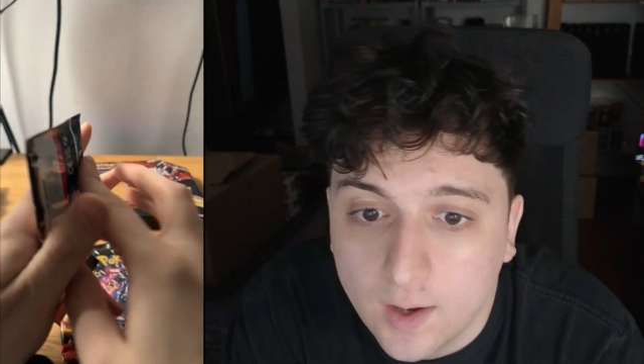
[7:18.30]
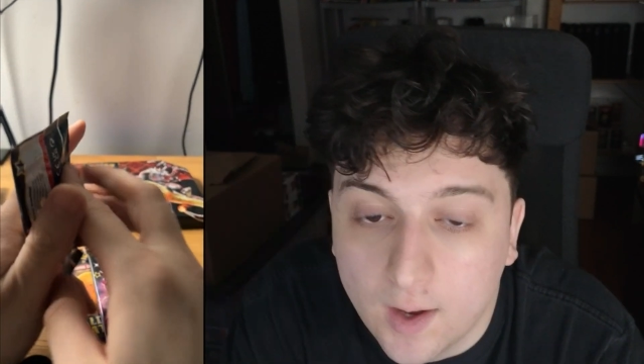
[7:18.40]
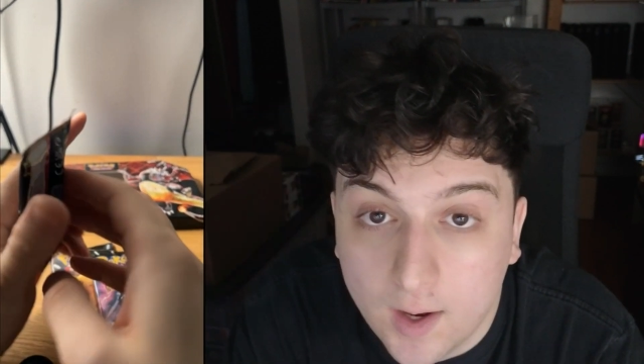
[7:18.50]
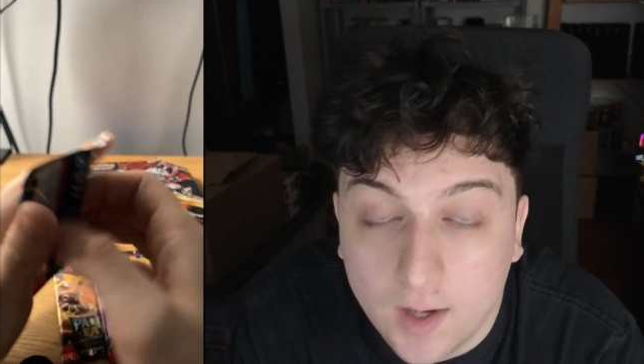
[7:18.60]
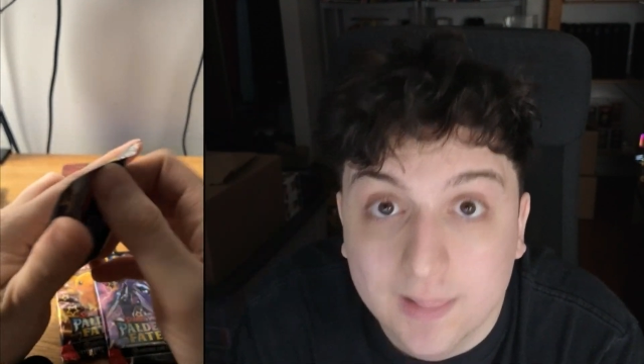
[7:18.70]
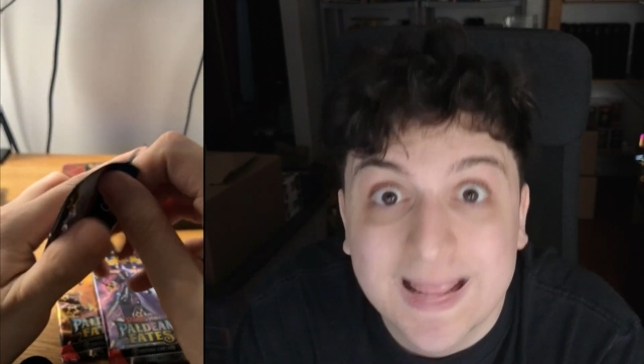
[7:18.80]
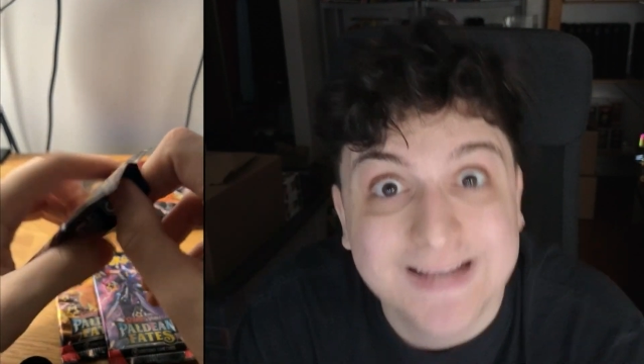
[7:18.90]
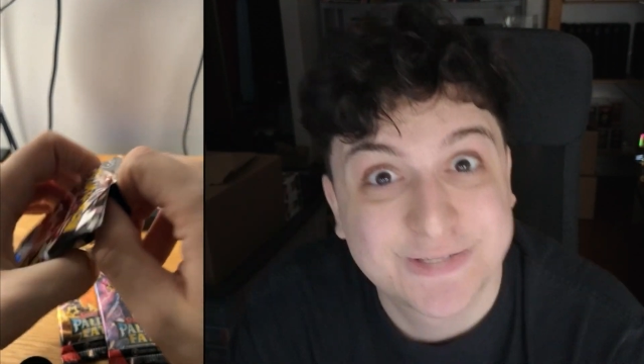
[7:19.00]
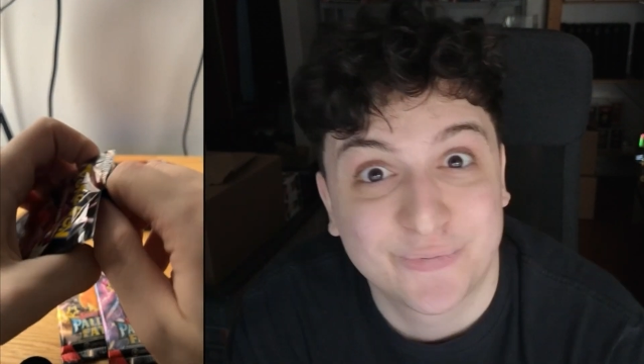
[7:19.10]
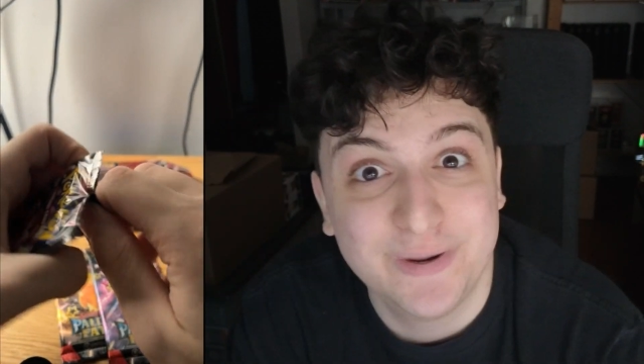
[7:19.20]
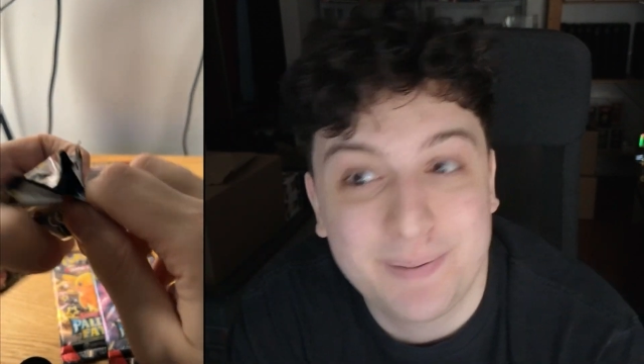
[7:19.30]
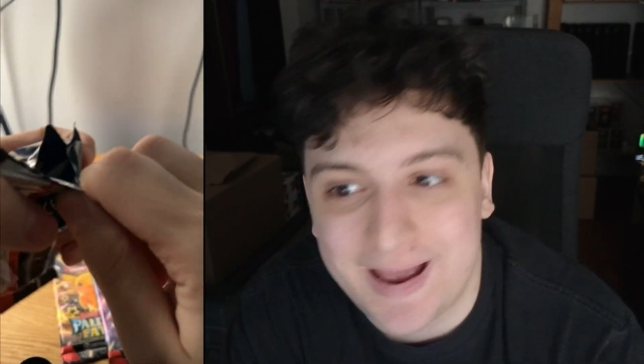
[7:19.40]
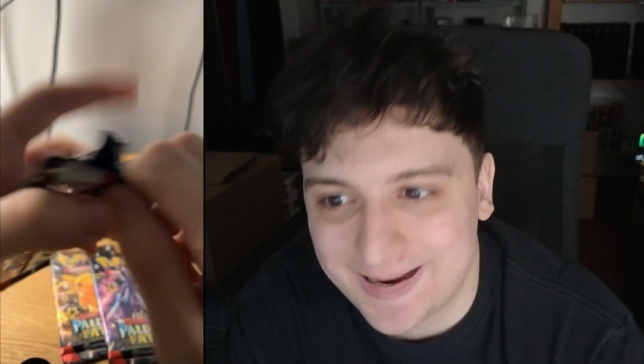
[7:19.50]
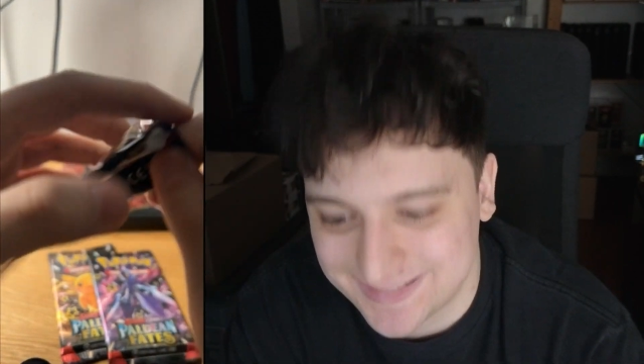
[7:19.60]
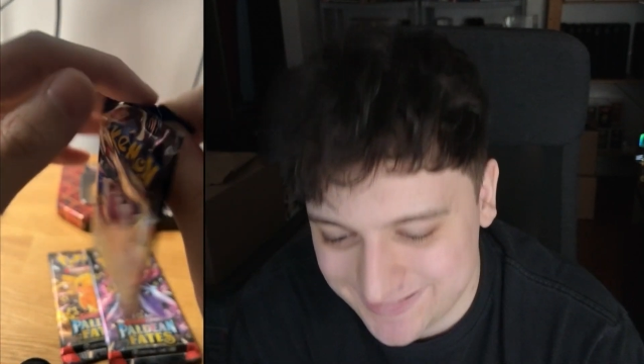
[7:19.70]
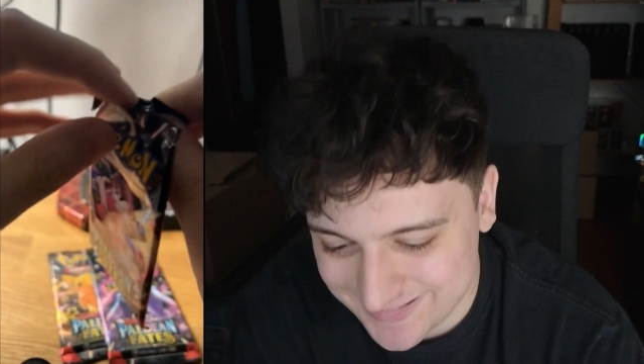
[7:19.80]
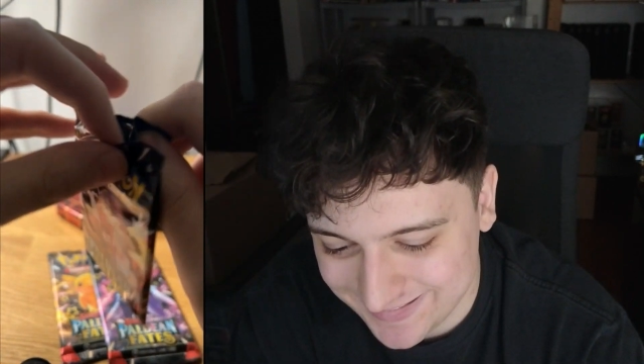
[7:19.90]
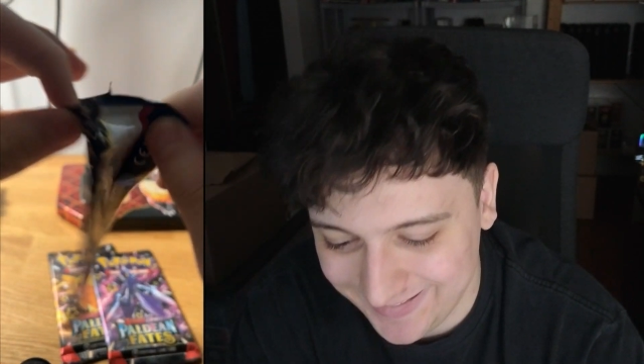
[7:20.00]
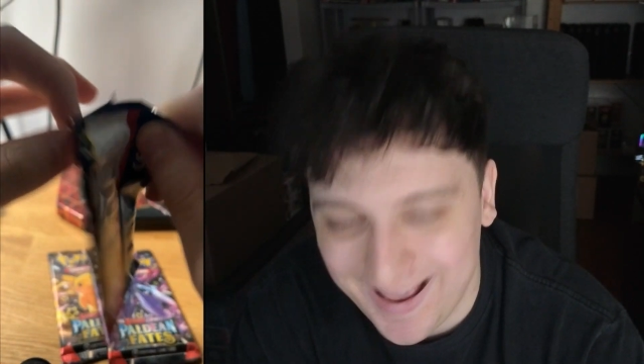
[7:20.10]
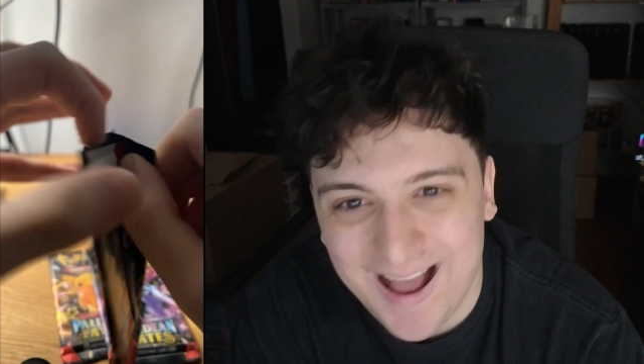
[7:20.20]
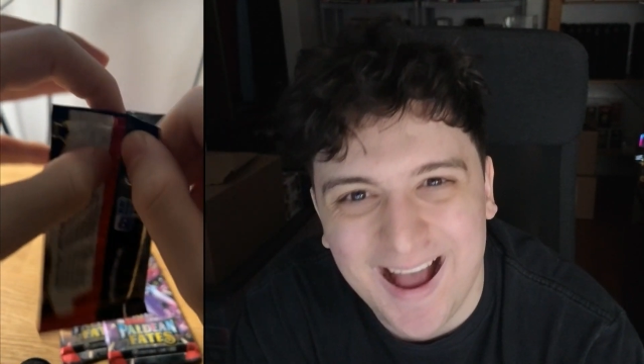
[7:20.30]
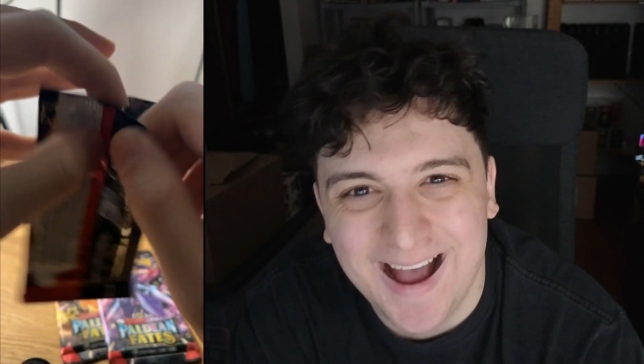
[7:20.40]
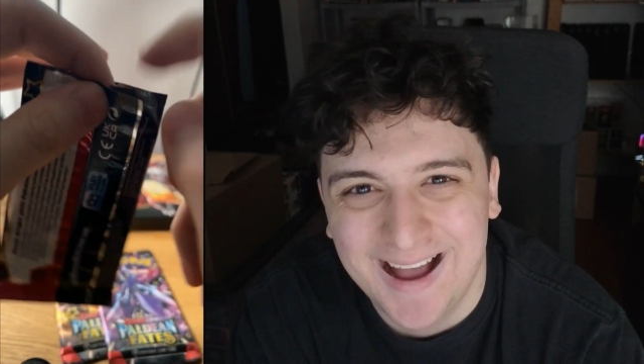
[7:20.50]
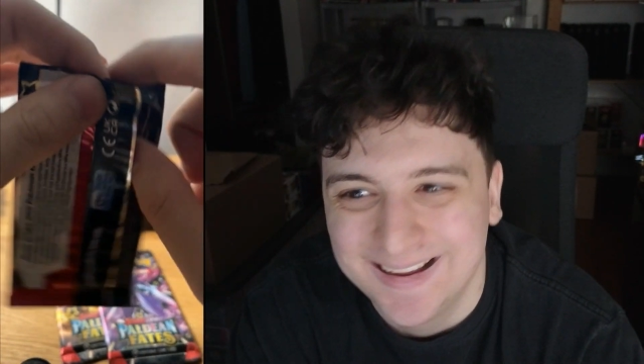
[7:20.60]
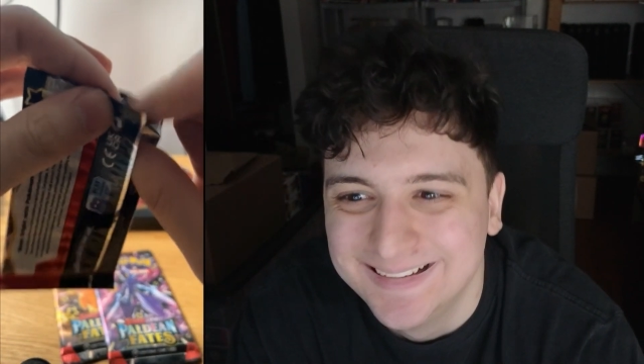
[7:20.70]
Uh, last three packs. Yeah.